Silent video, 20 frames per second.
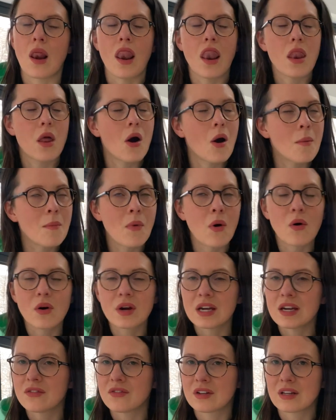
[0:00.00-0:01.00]
lot more
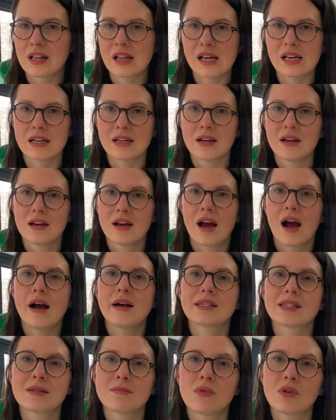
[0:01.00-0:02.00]
evenly
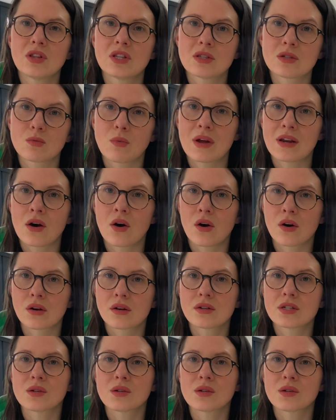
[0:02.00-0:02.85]
as the months went on.